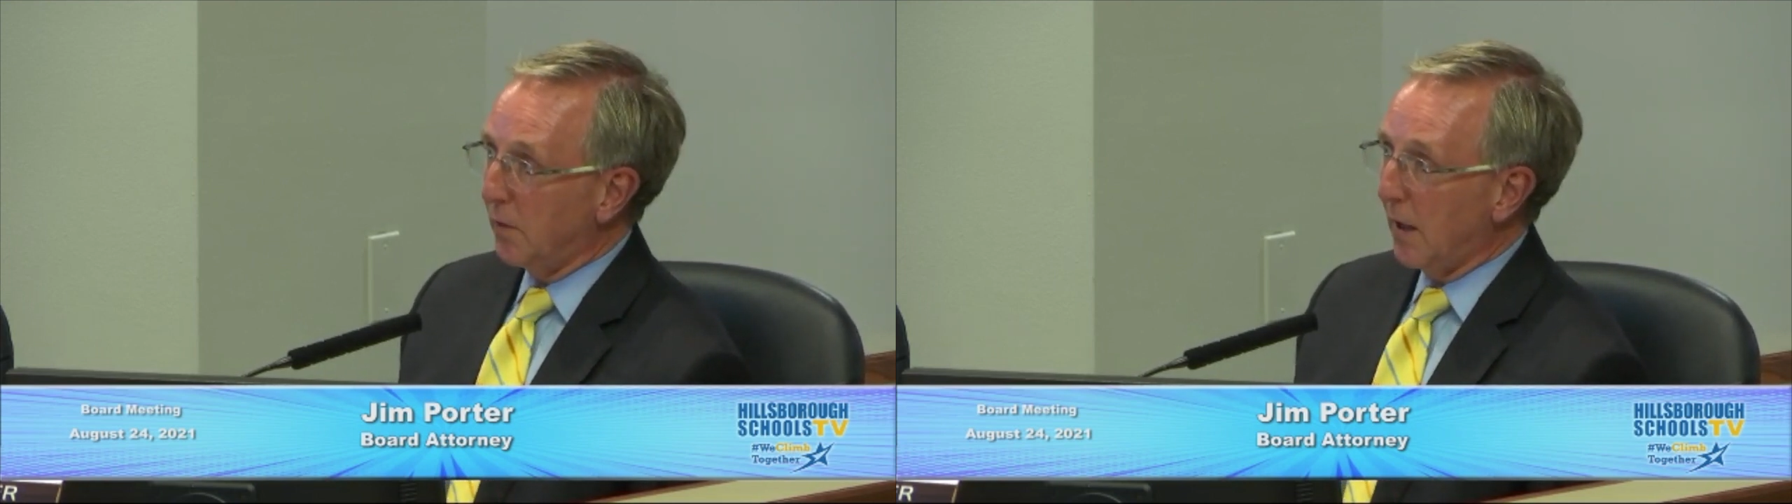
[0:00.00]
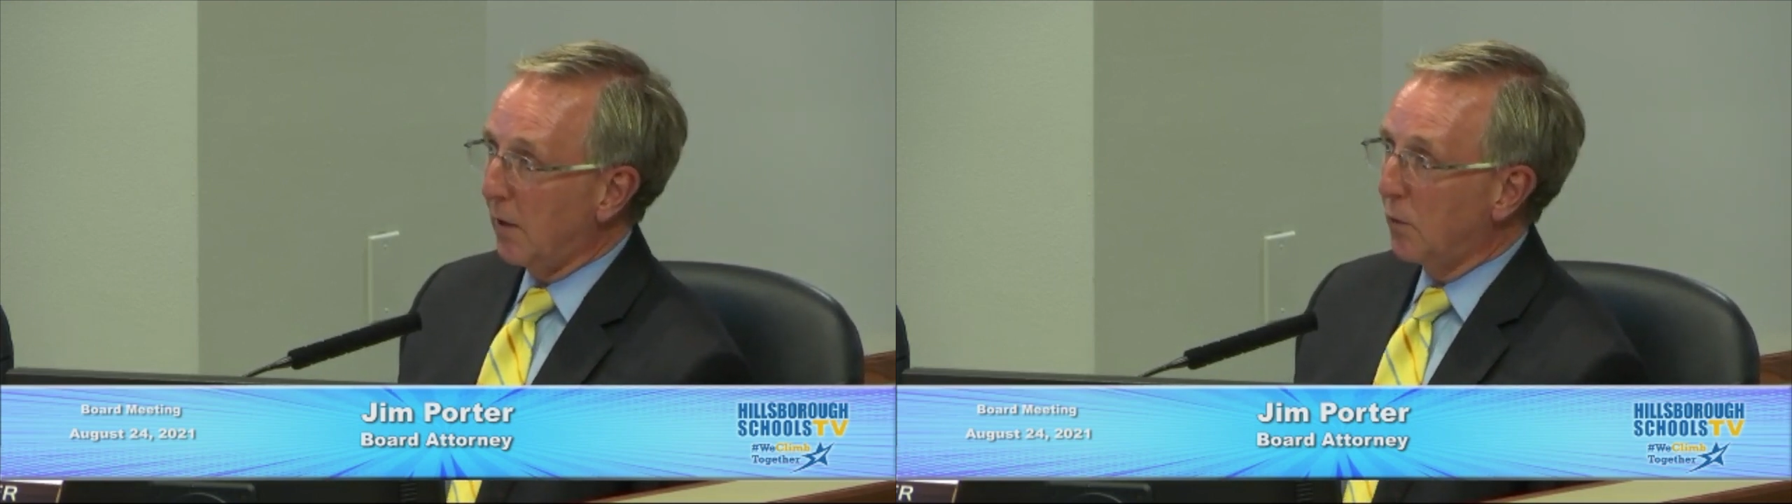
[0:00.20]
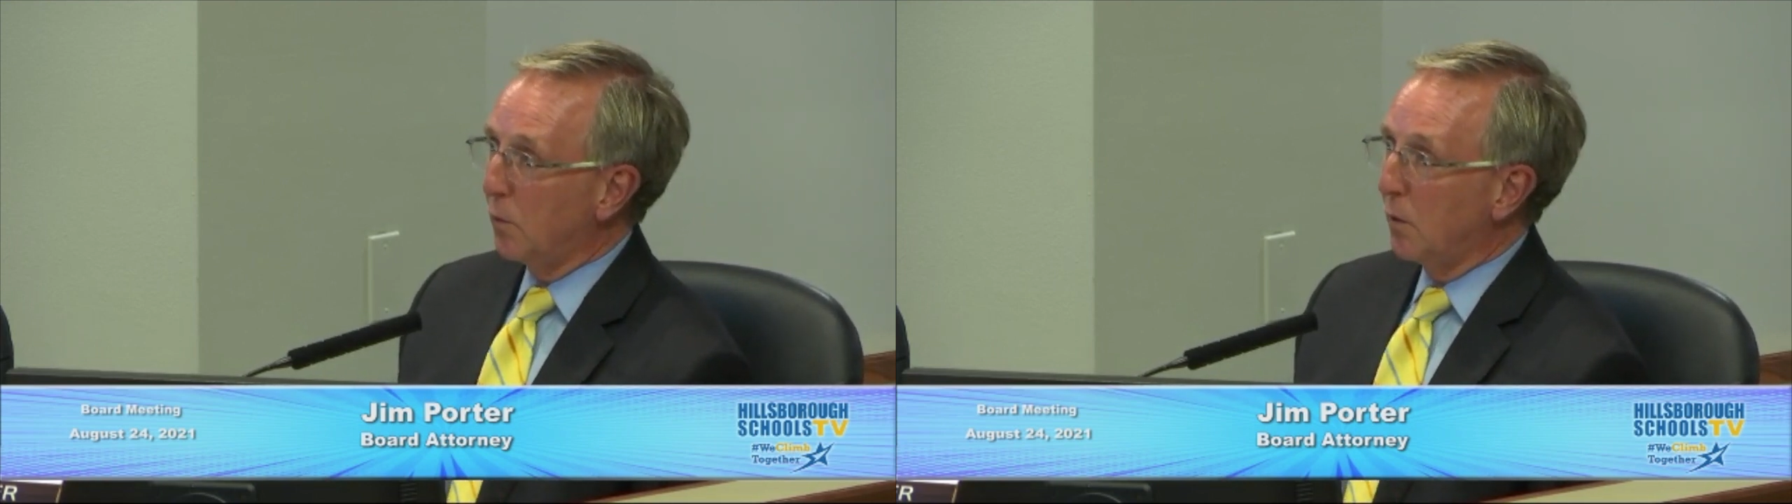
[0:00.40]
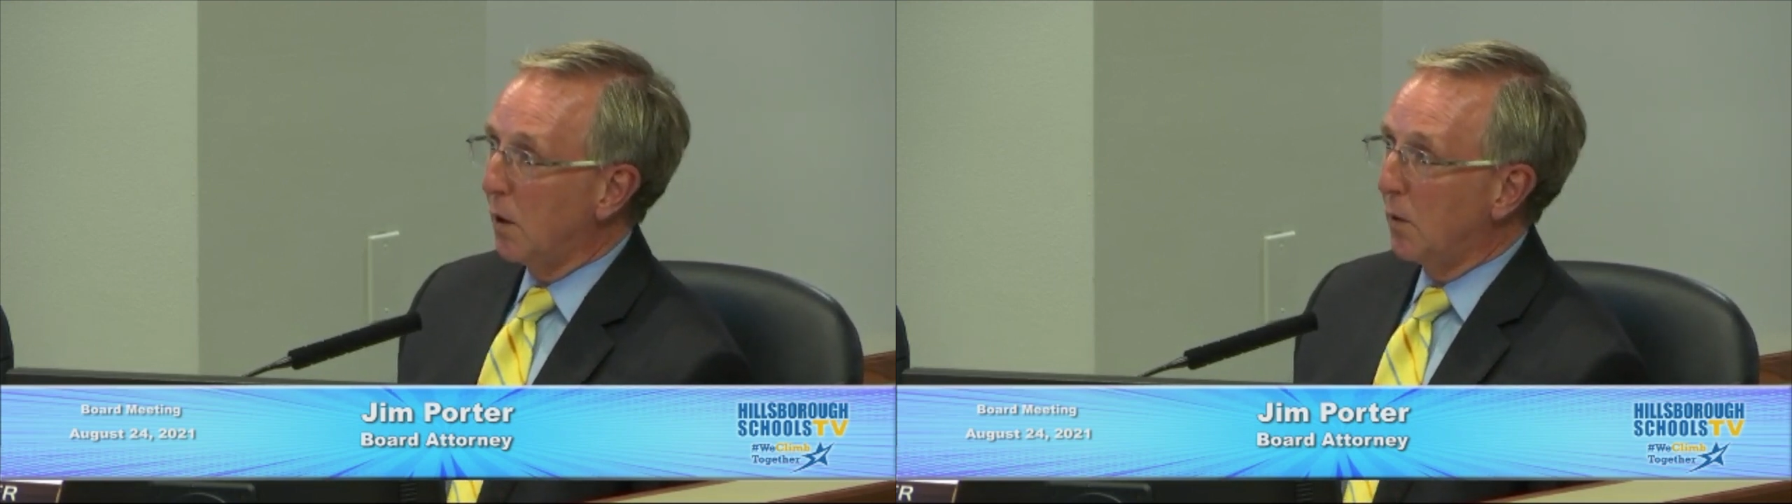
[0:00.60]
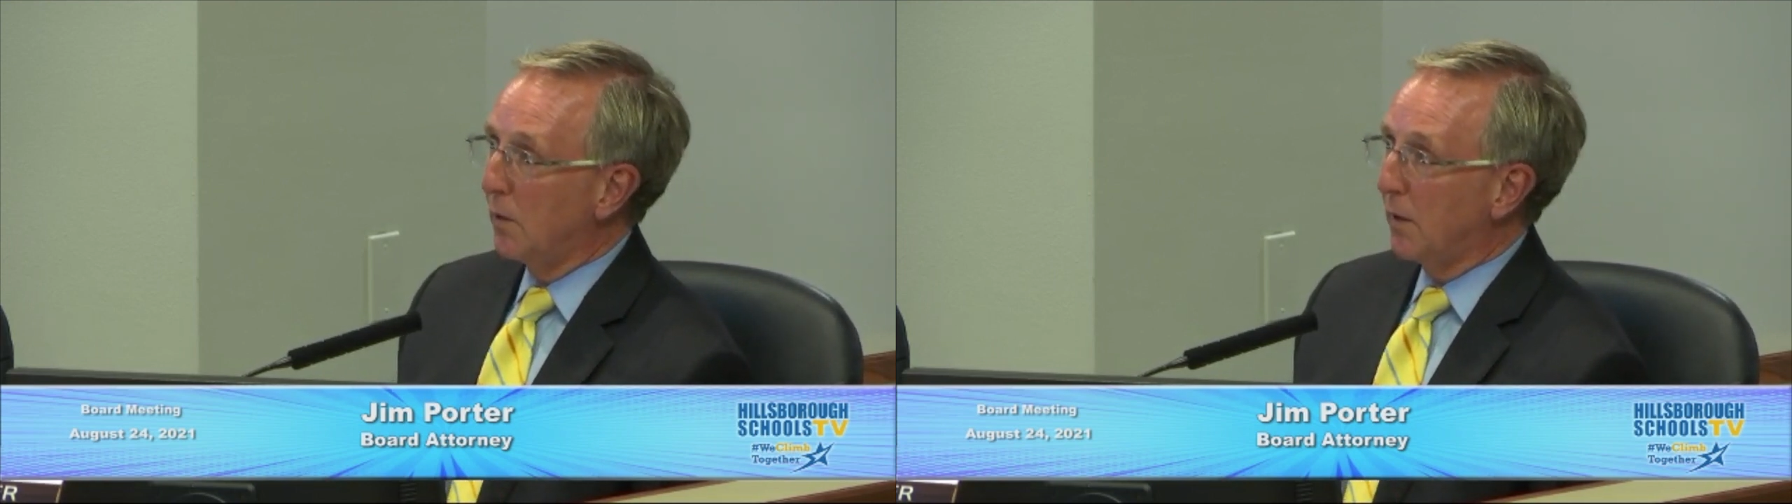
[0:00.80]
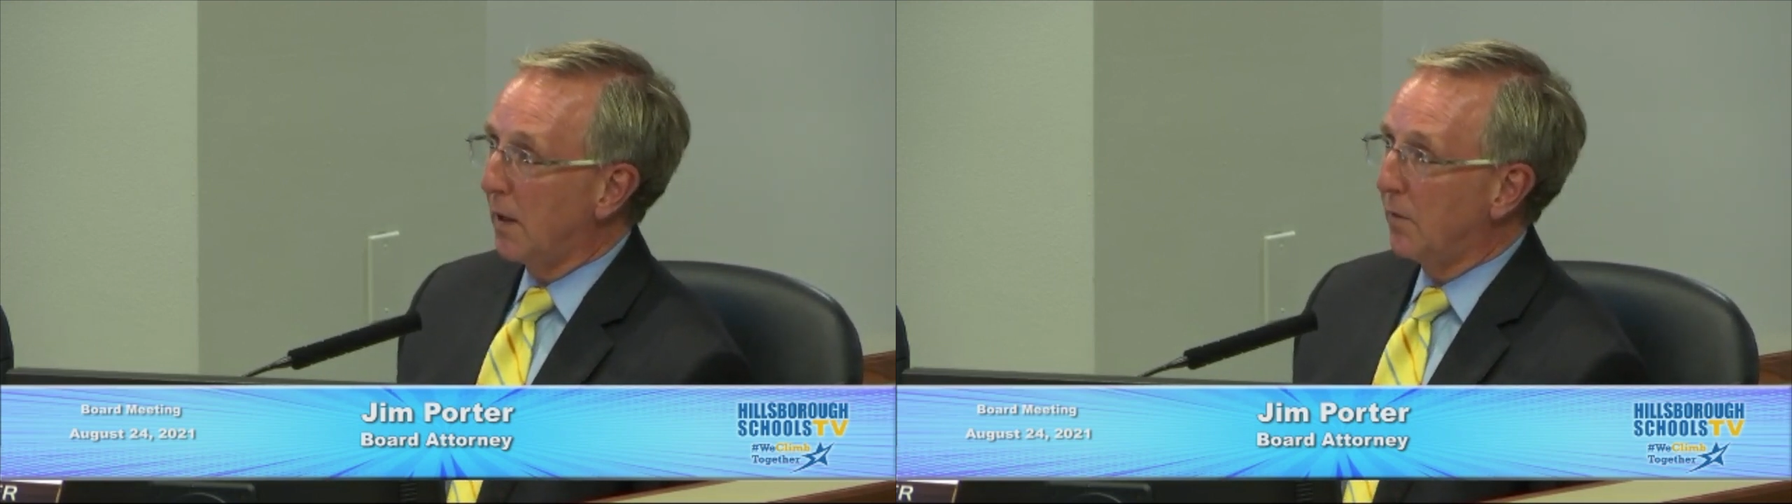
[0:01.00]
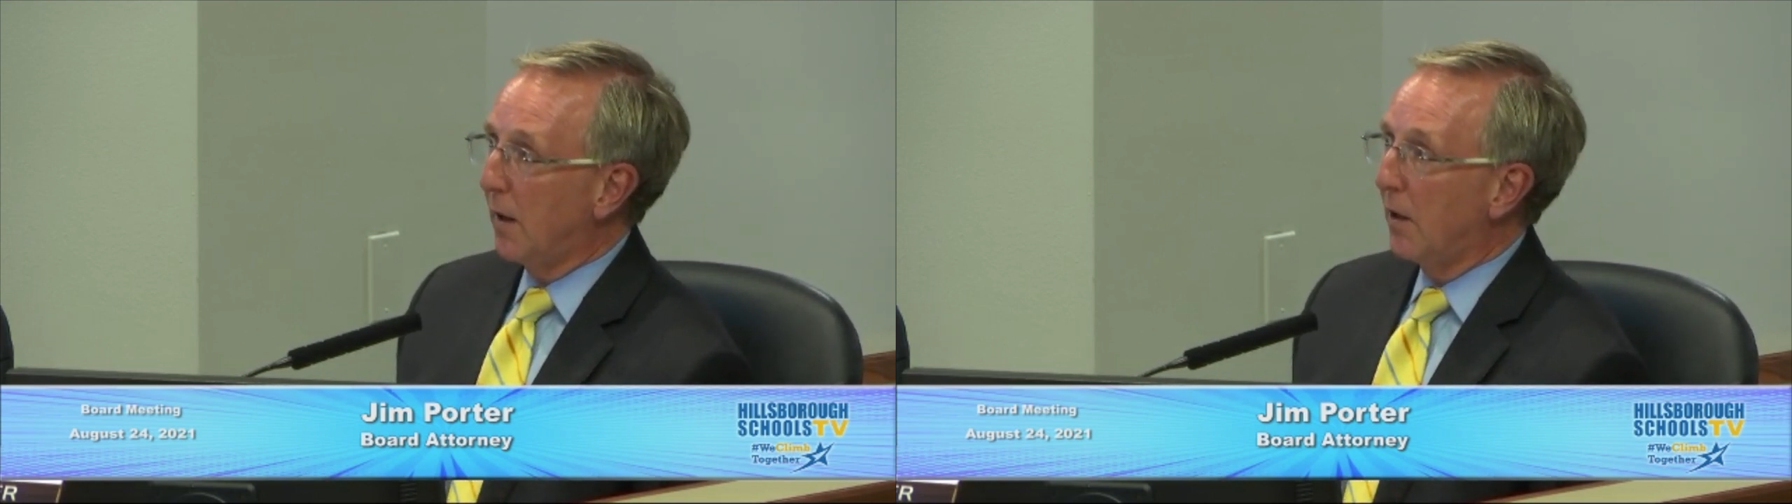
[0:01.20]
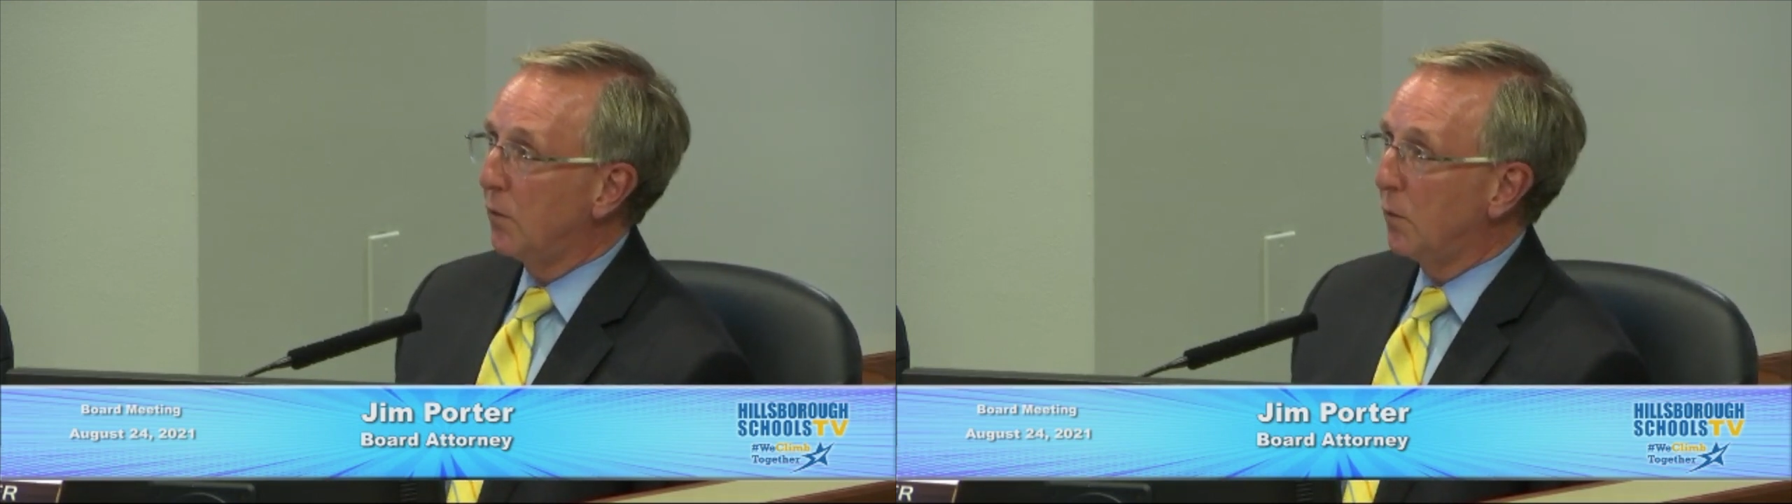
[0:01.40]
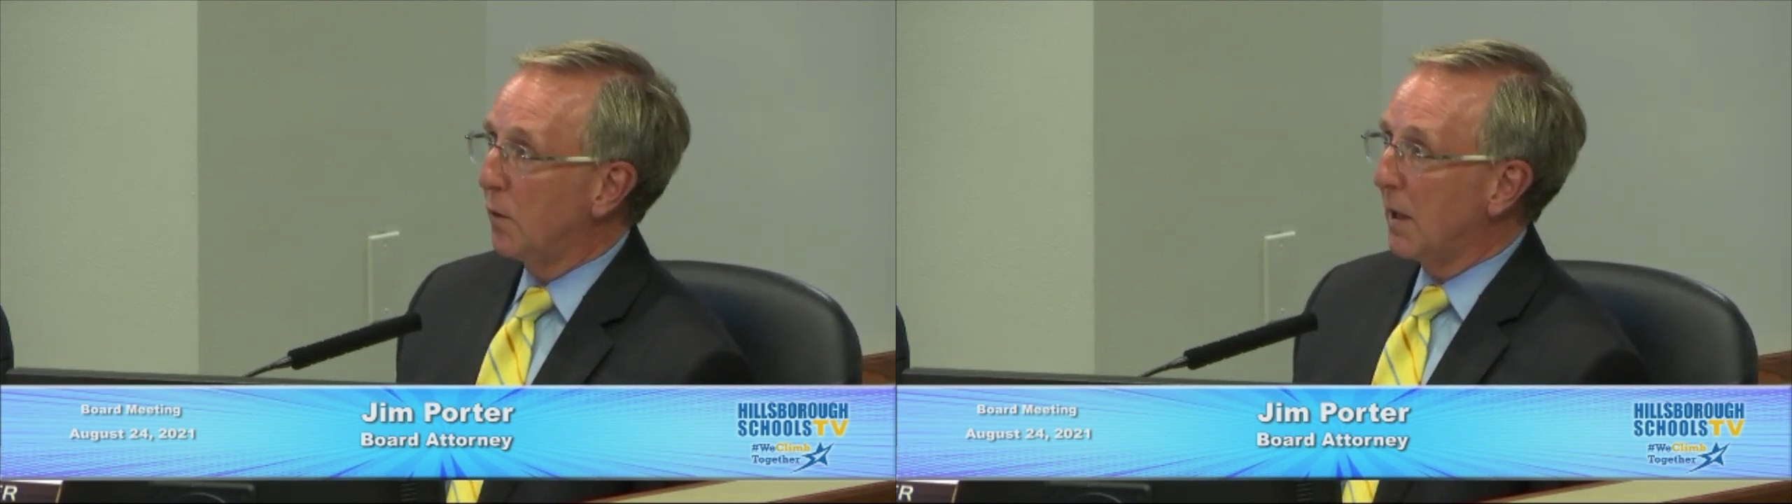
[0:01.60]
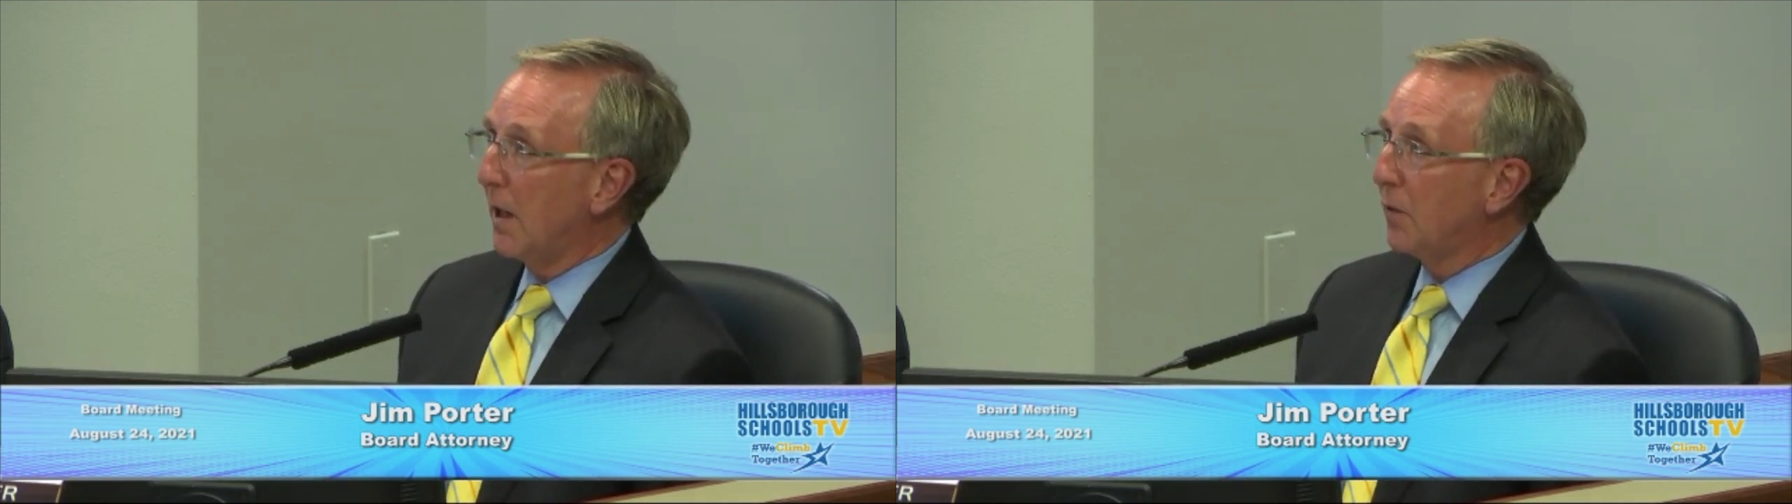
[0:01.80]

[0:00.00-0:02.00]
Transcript: As you know, as I advised you the last